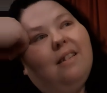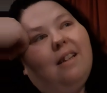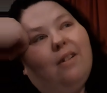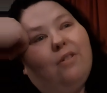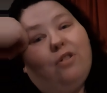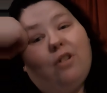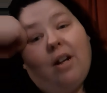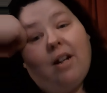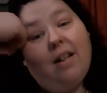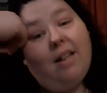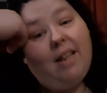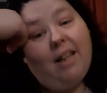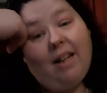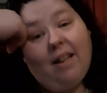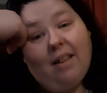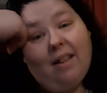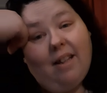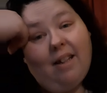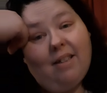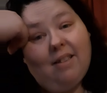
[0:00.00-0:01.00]
trying to
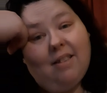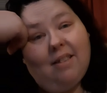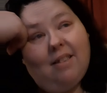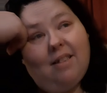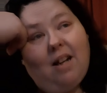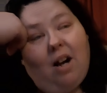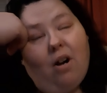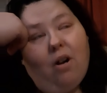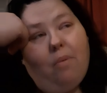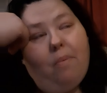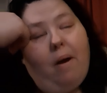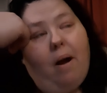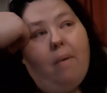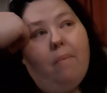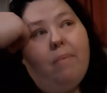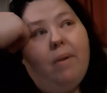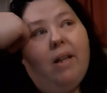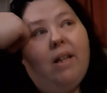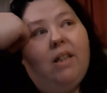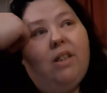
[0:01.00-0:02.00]
think of things to talk
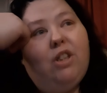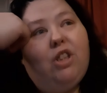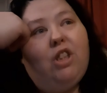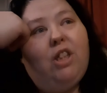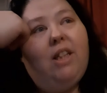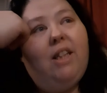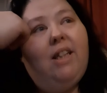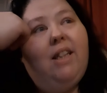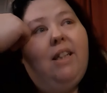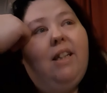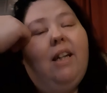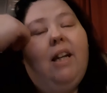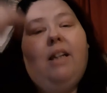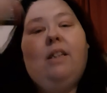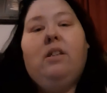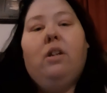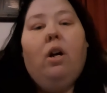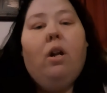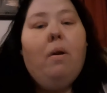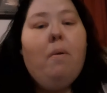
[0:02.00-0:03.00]
about, but she
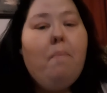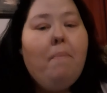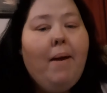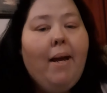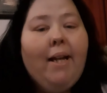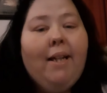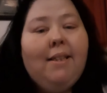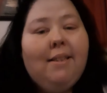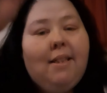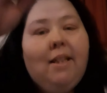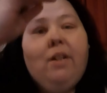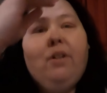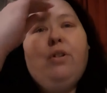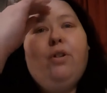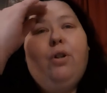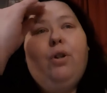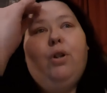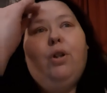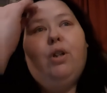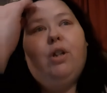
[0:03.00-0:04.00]
is an amazing
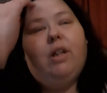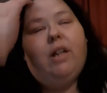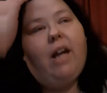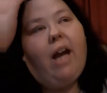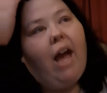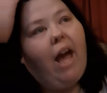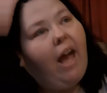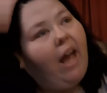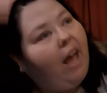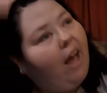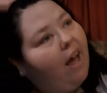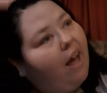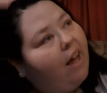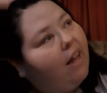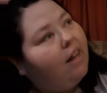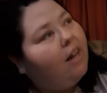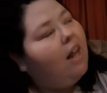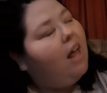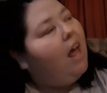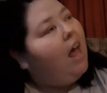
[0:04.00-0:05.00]
cook,
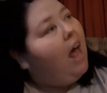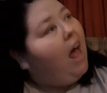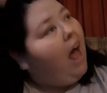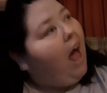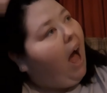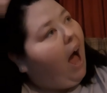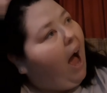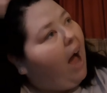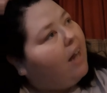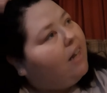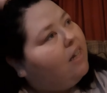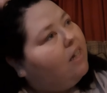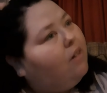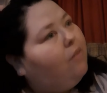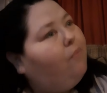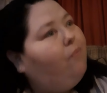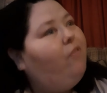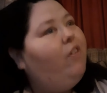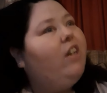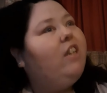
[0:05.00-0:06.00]
and I
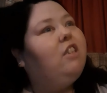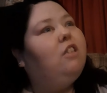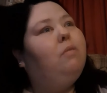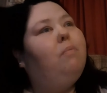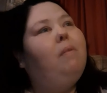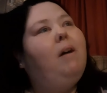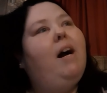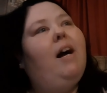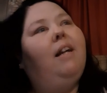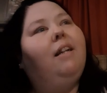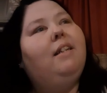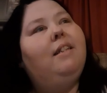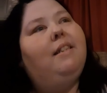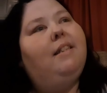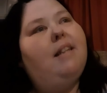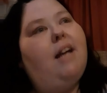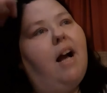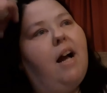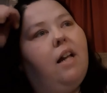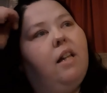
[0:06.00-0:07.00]
didn't fix mine
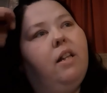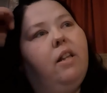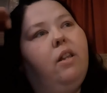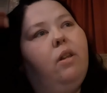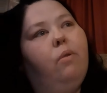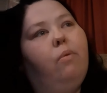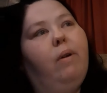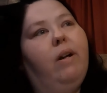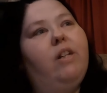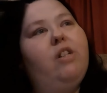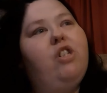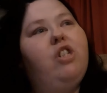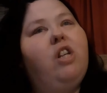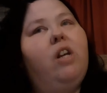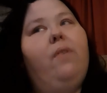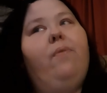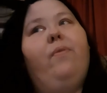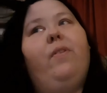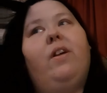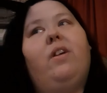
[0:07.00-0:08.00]
exactly the way
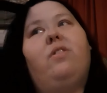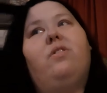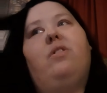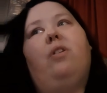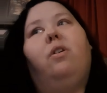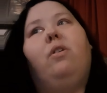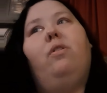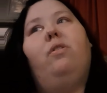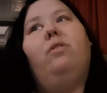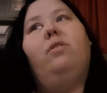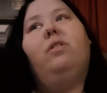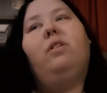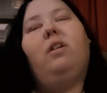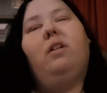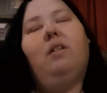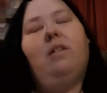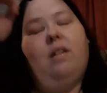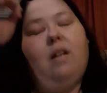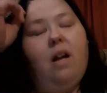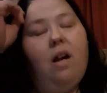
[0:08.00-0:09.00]
she fixed hers
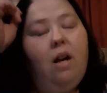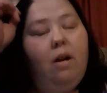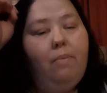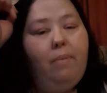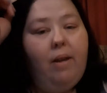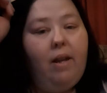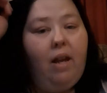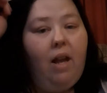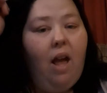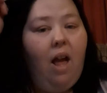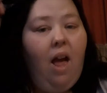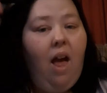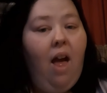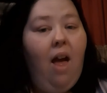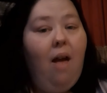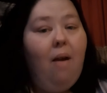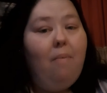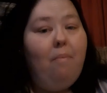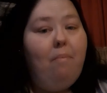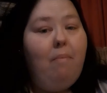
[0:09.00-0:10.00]
because the hubby
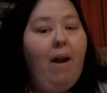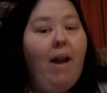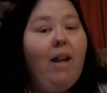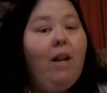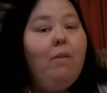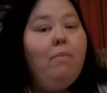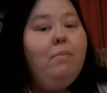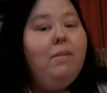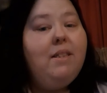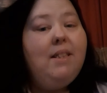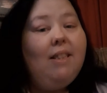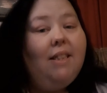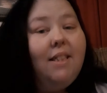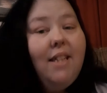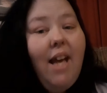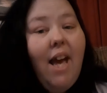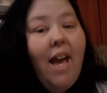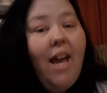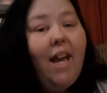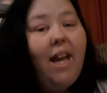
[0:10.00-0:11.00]
made a
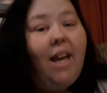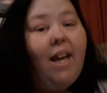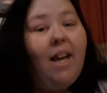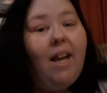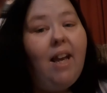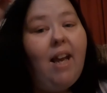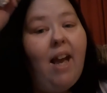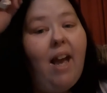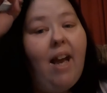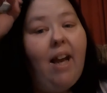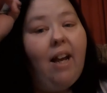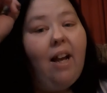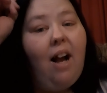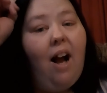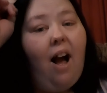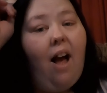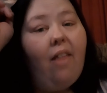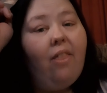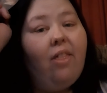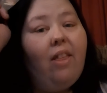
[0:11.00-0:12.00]
mistake and
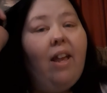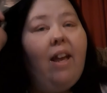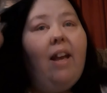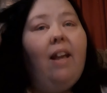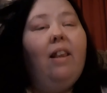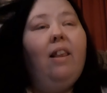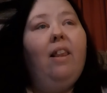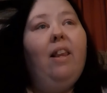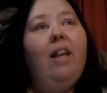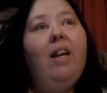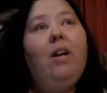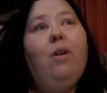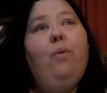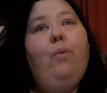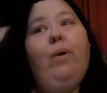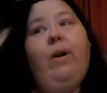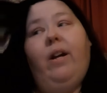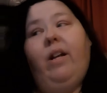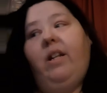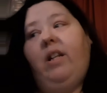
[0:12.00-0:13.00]
got the
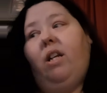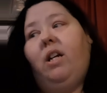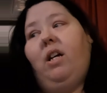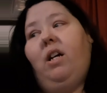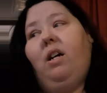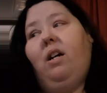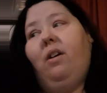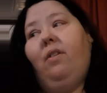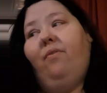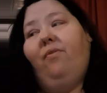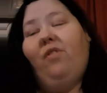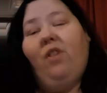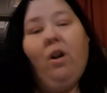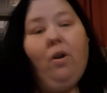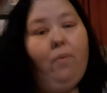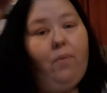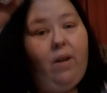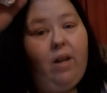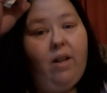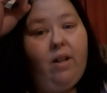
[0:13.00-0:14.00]
liquid
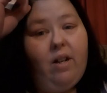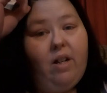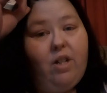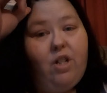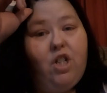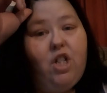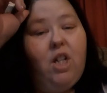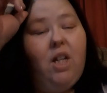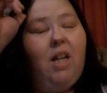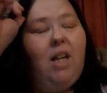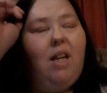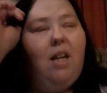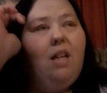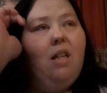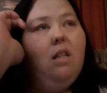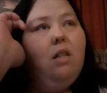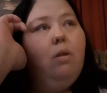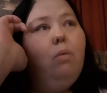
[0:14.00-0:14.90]
Velveeta cheese.